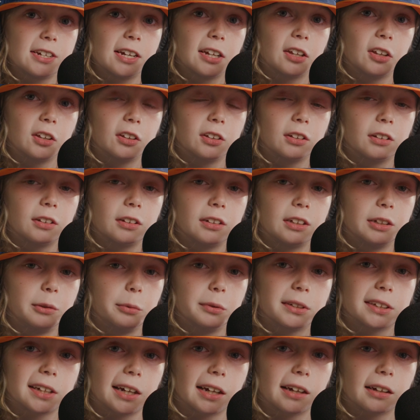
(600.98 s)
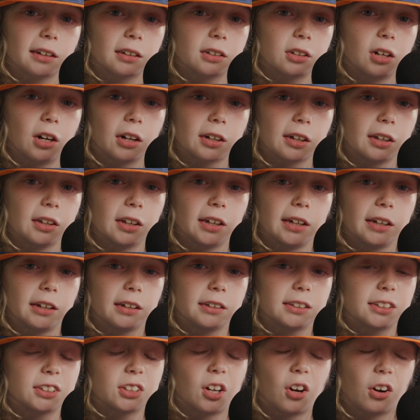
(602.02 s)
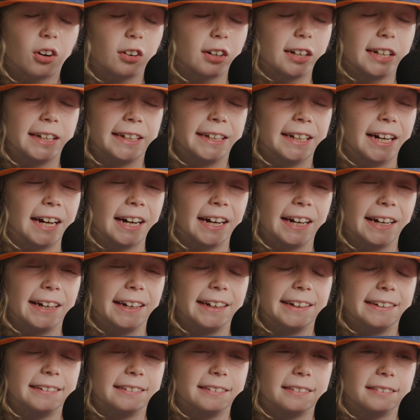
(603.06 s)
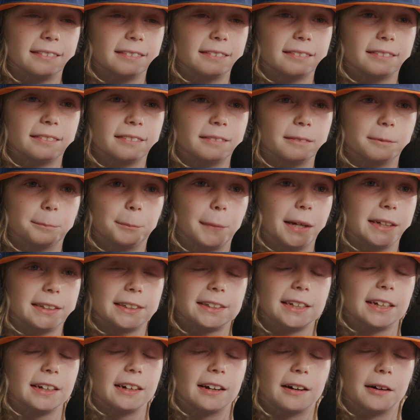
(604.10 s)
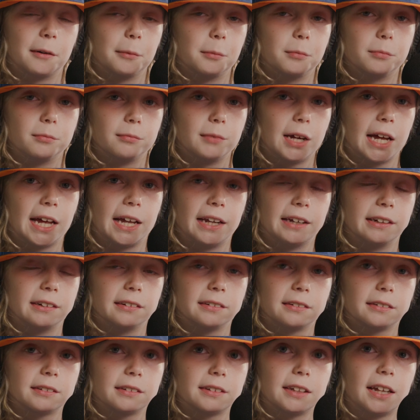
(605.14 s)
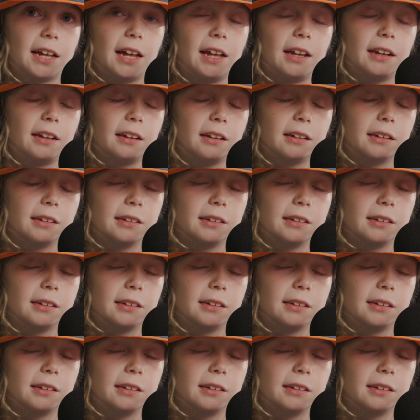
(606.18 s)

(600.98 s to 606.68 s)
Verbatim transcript: it he was like talking like sorry I messed it up and then